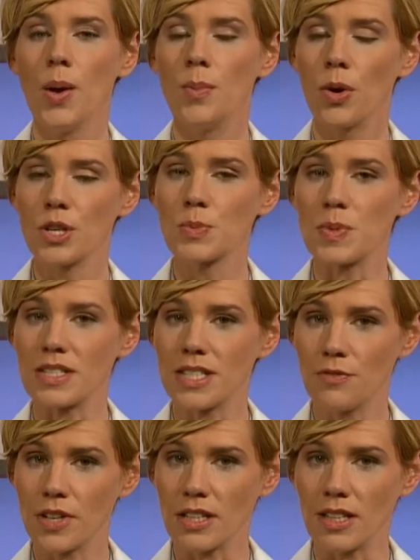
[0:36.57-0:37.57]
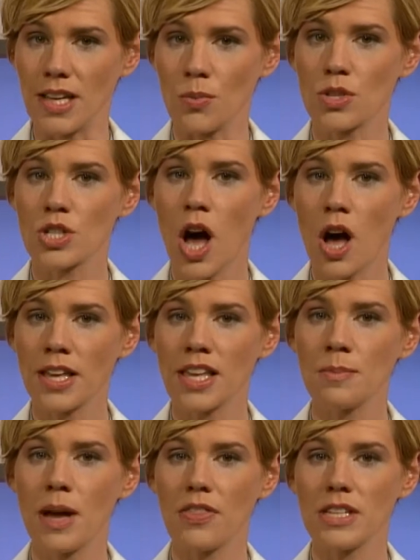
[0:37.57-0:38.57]
More specifically, we're talking
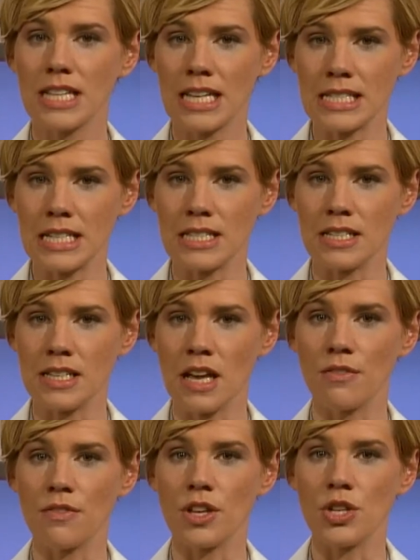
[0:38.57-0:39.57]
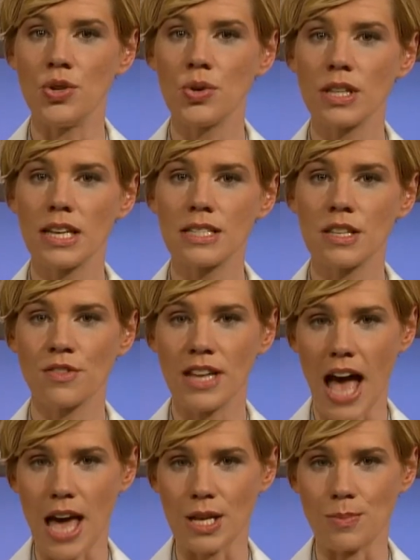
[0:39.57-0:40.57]
about the tendency of the nucleus of an
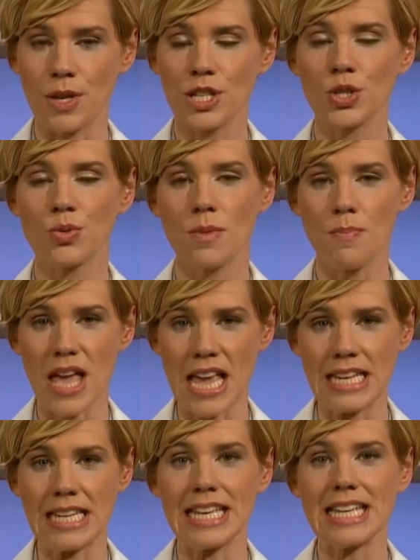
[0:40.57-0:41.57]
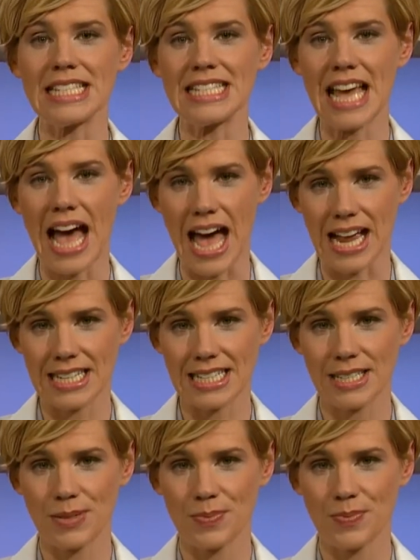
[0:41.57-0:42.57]
atom to remain
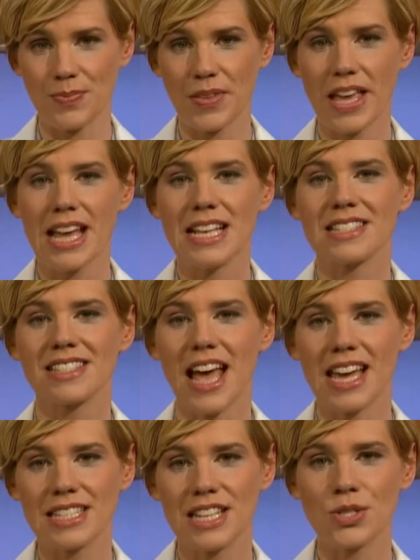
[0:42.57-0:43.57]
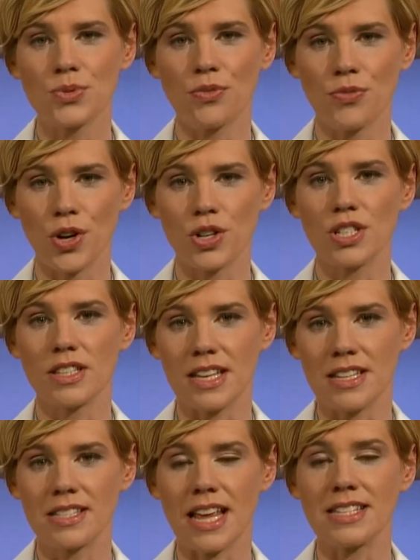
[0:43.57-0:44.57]
intact. Scientists refer to
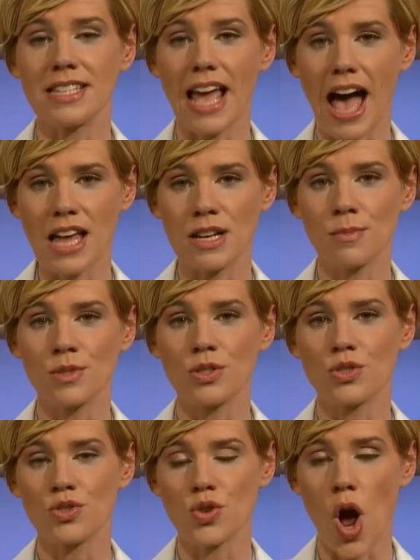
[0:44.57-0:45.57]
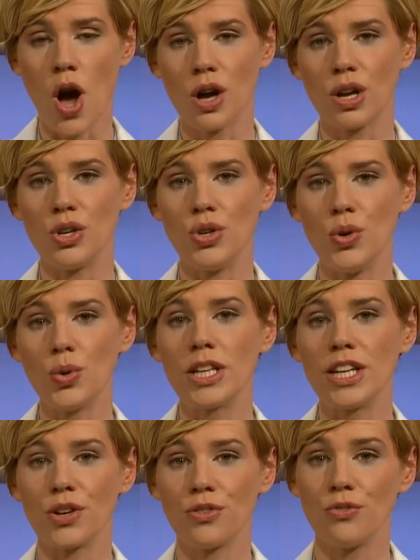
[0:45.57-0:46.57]
this as the atom's strong
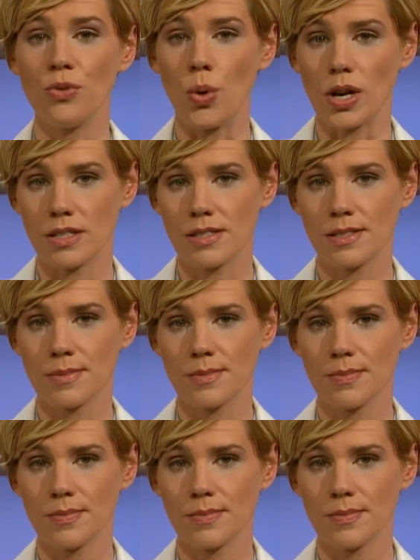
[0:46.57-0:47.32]
nuclear force.